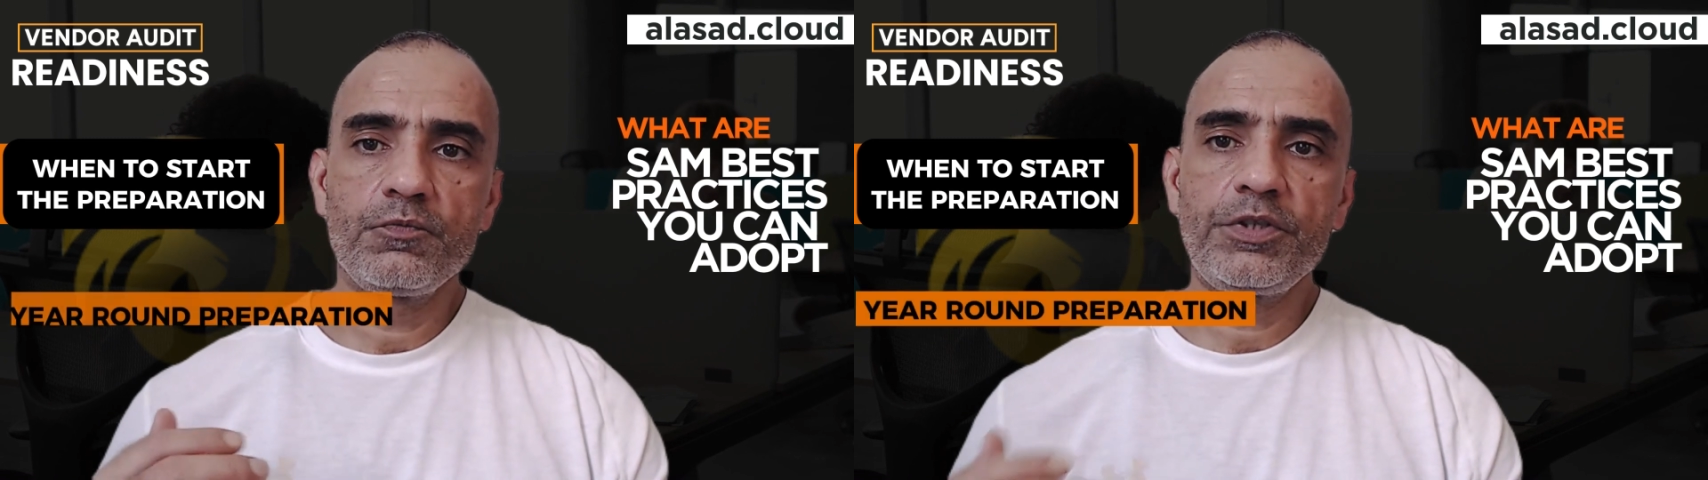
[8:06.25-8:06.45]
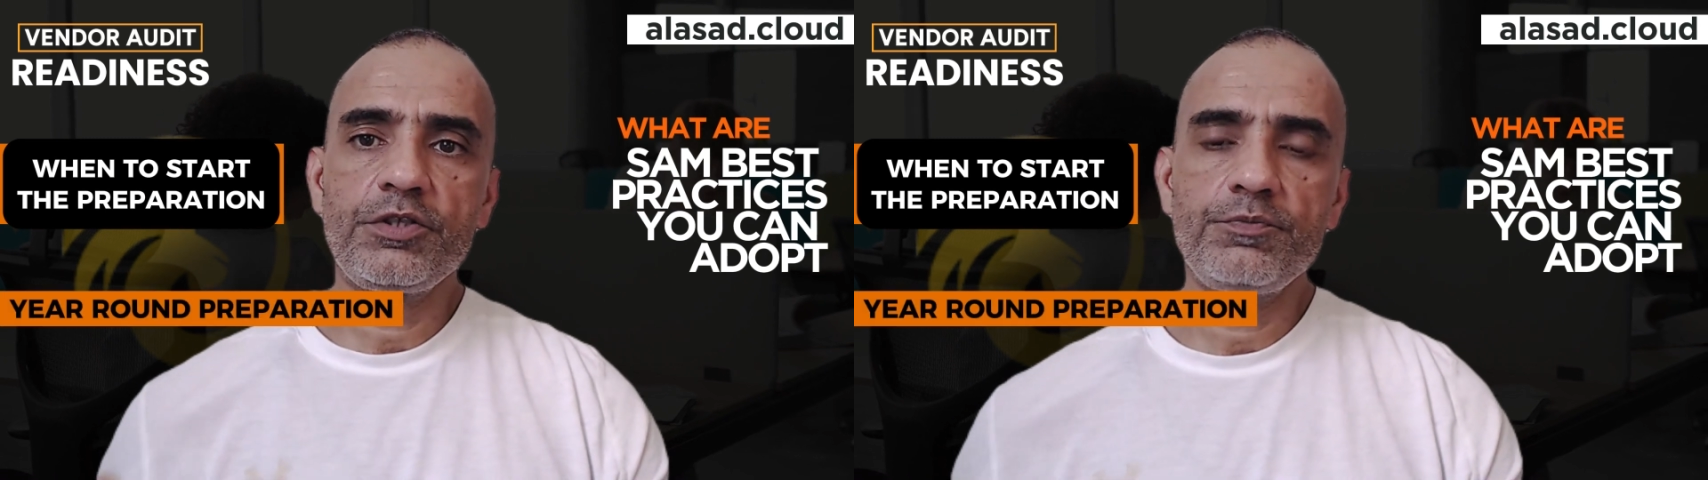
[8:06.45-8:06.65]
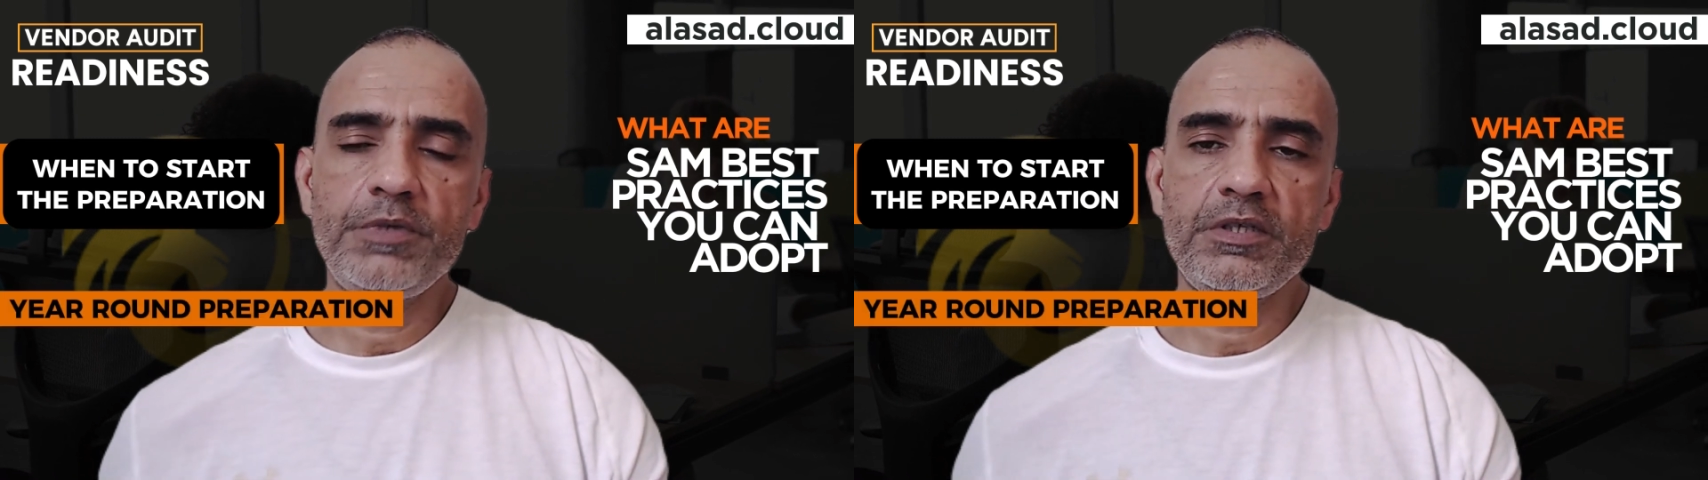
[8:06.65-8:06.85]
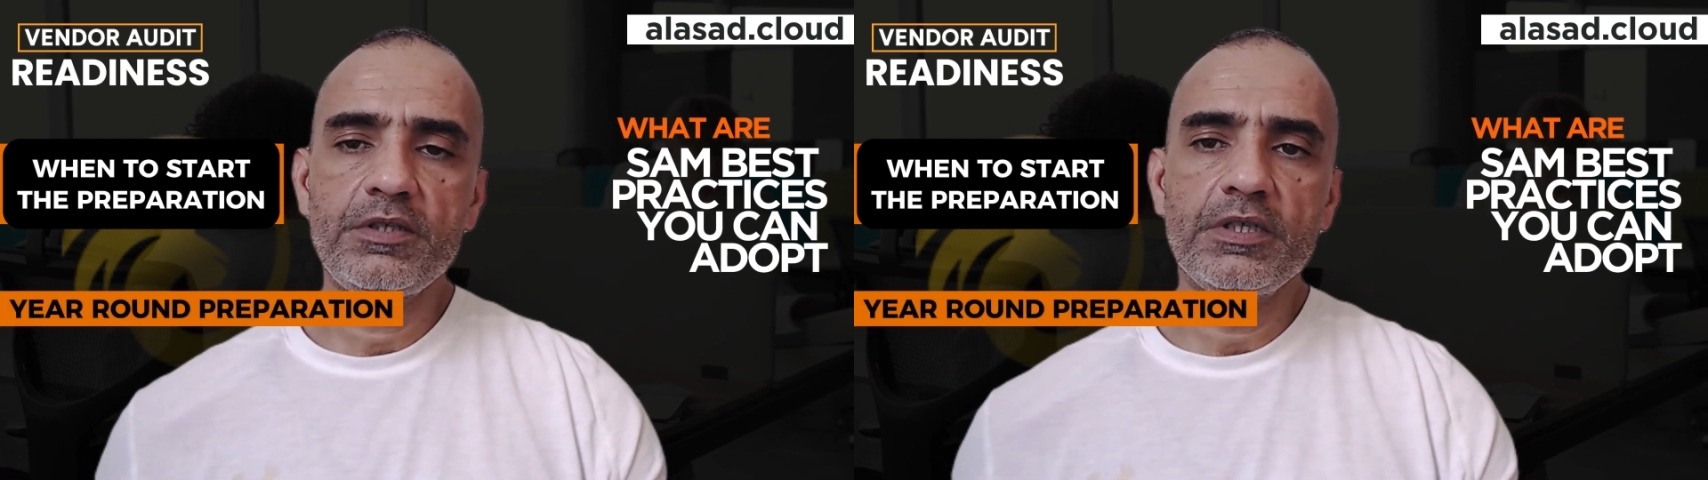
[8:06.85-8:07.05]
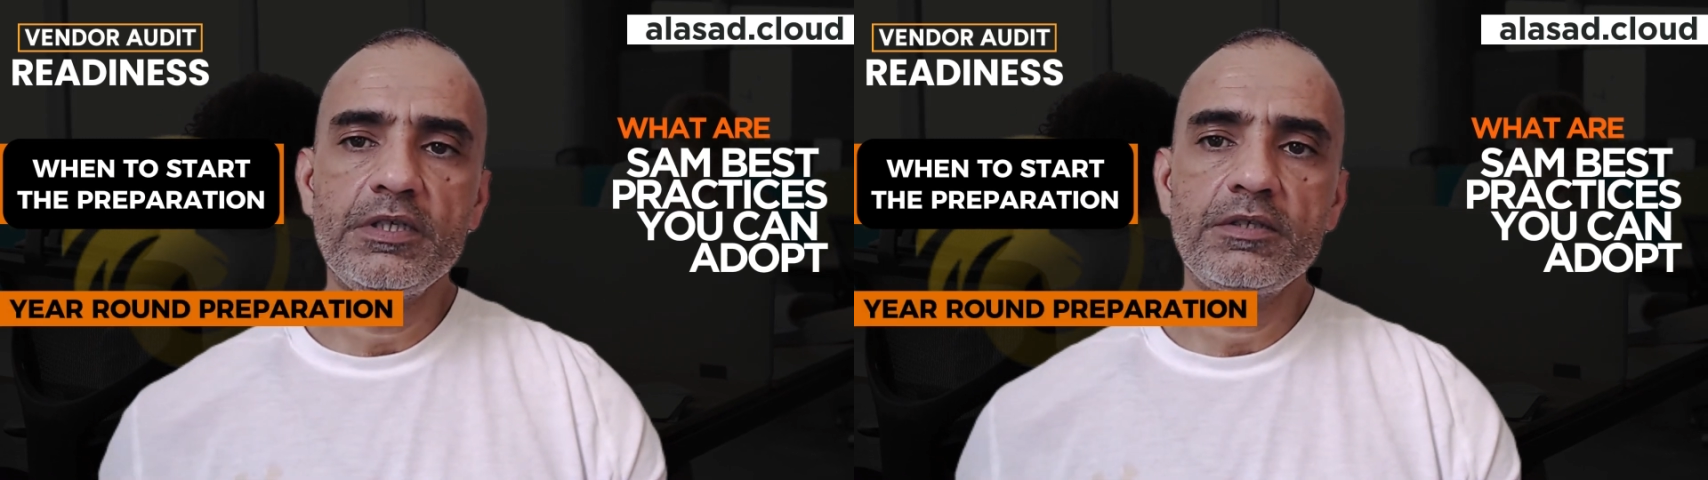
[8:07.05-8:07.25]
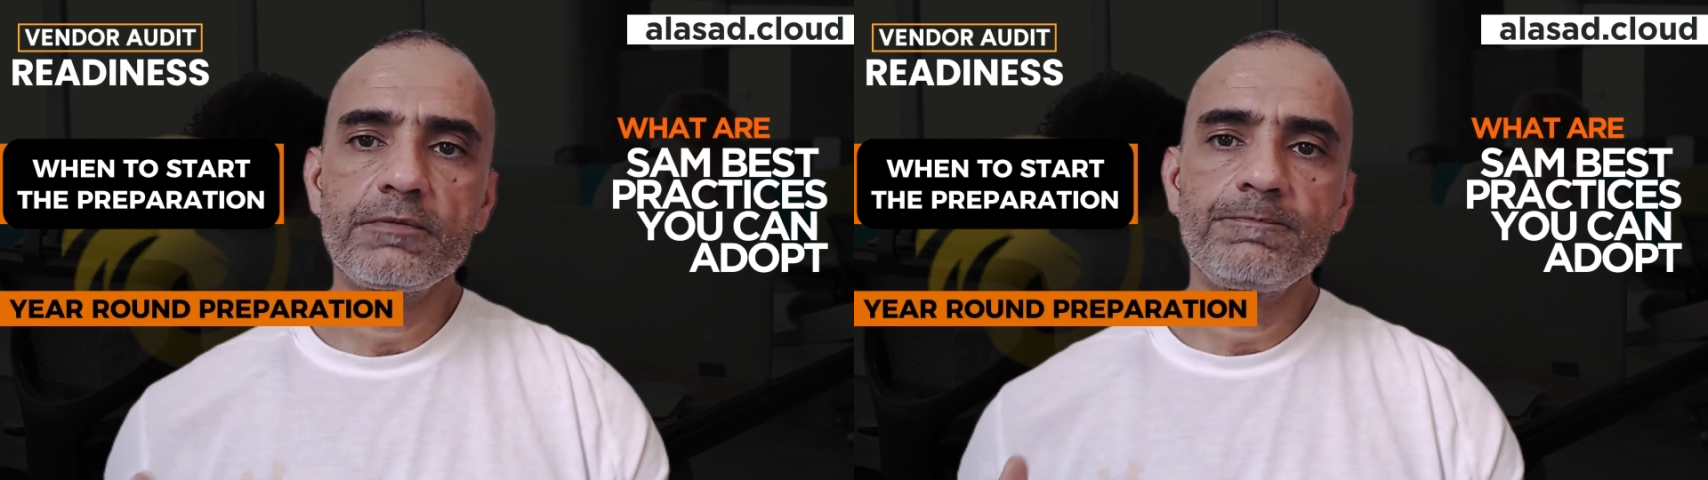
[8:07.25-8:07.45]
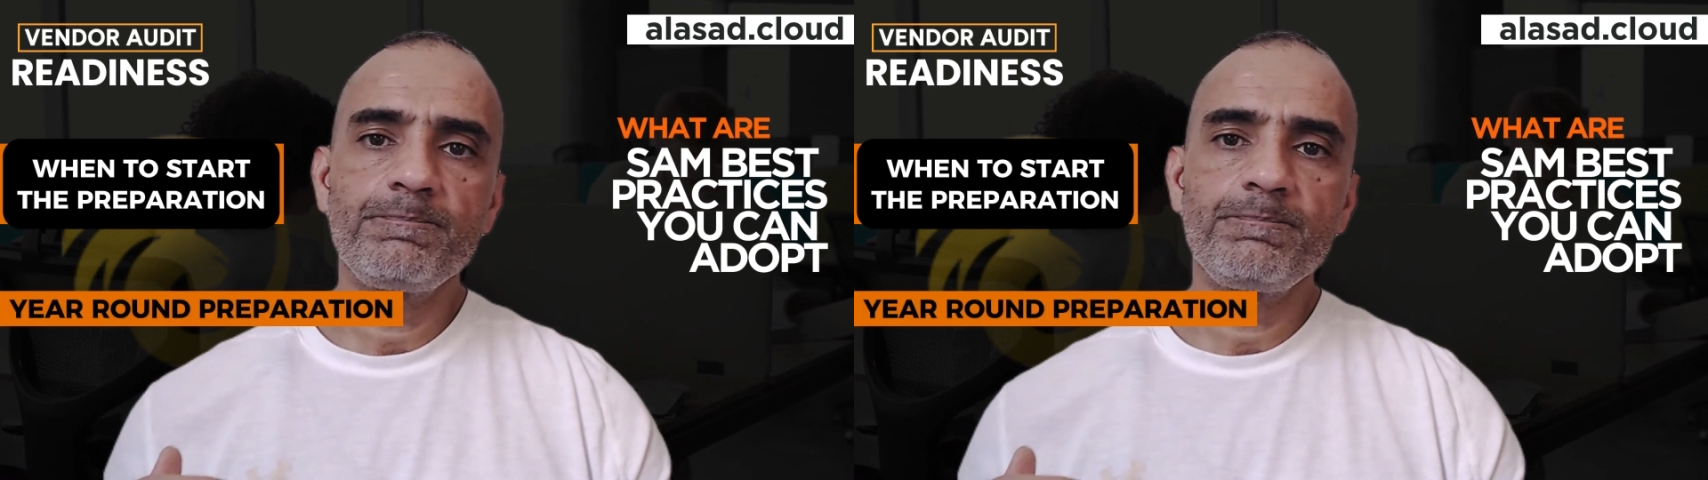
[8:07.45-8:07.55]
What this means is